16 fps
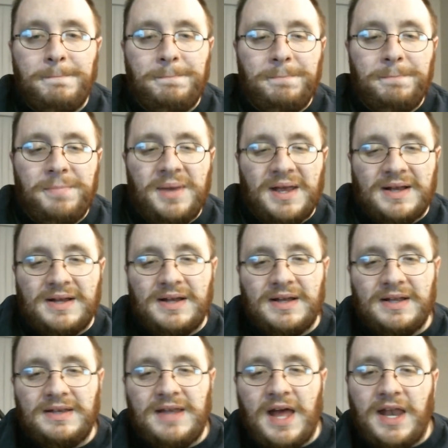Big
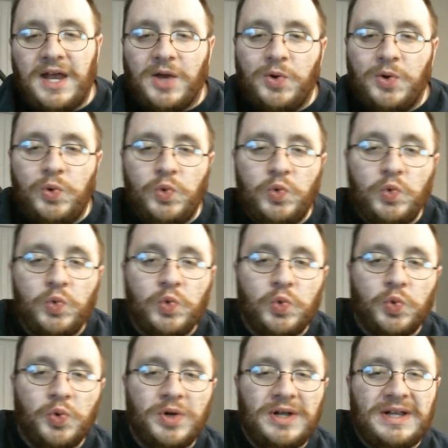Daddy
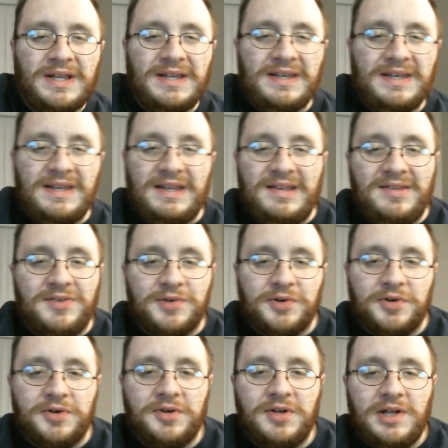Cool,
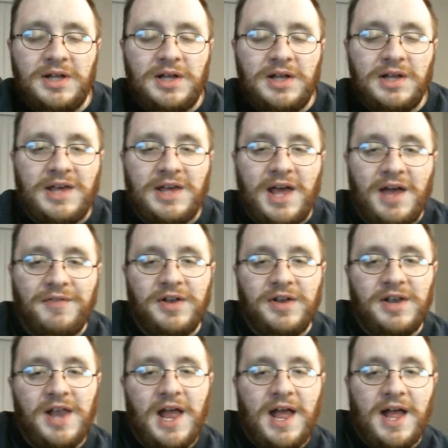Diesel,
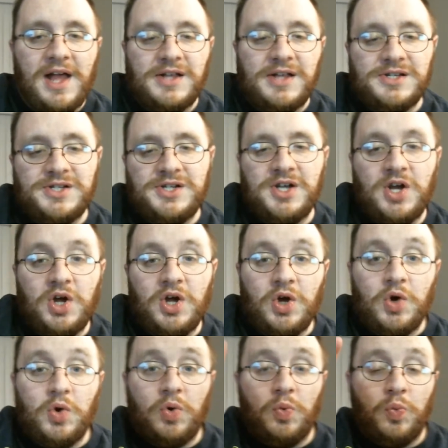Kevin Nash,
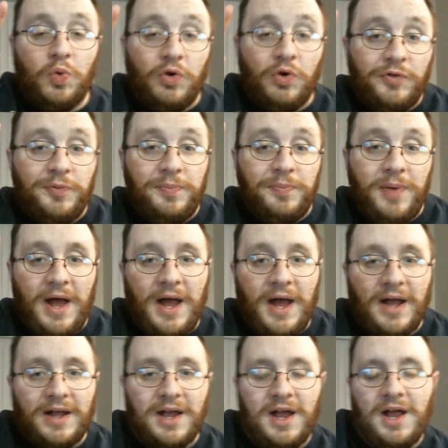
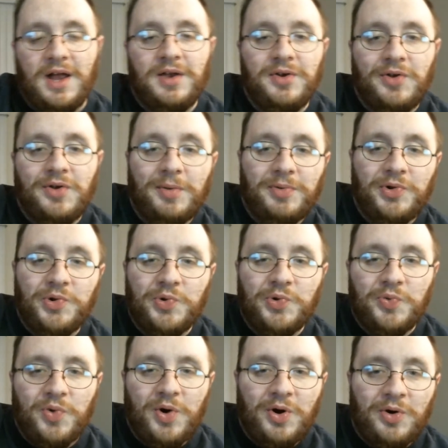Wolfpack,
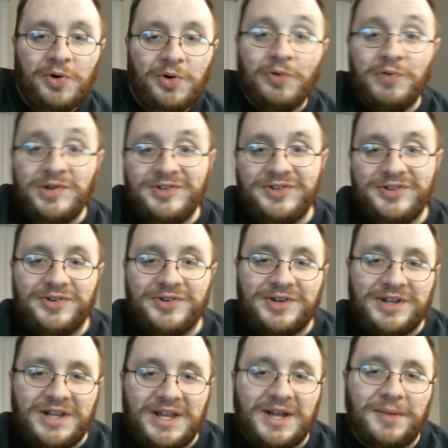NWO, original
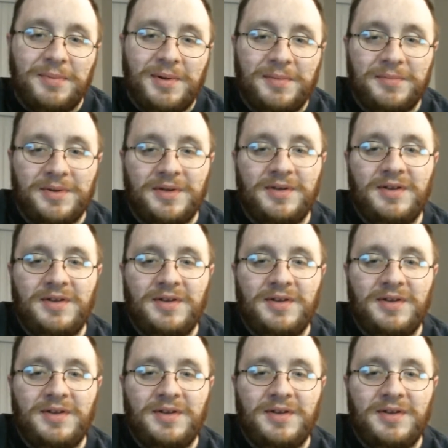Click member.